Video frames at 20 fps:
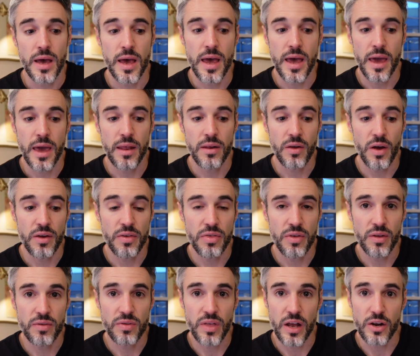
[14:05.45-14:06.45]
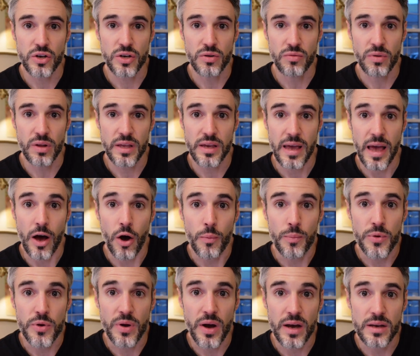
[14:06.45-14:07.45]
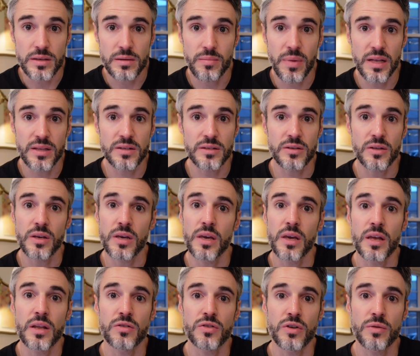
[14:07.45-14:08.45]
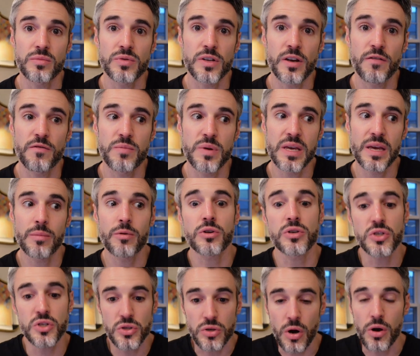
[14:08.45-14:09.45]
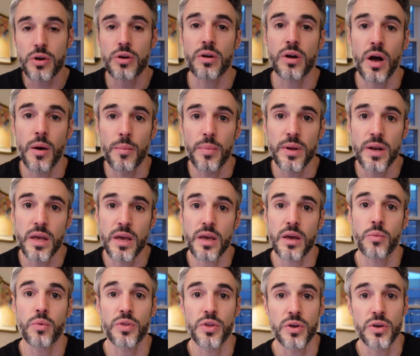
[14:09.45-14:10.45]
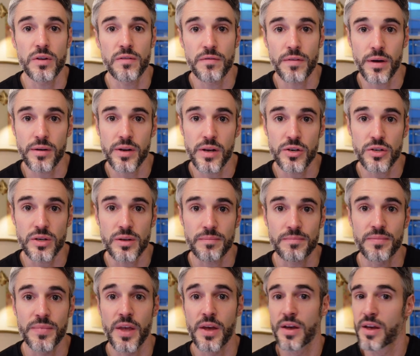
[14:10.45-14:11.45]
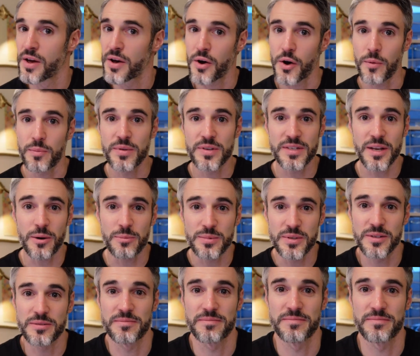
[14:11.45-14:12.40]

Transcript: And I think that should really help you guys immensely in terms of being able to start your company with a good foundation. Hope this helps.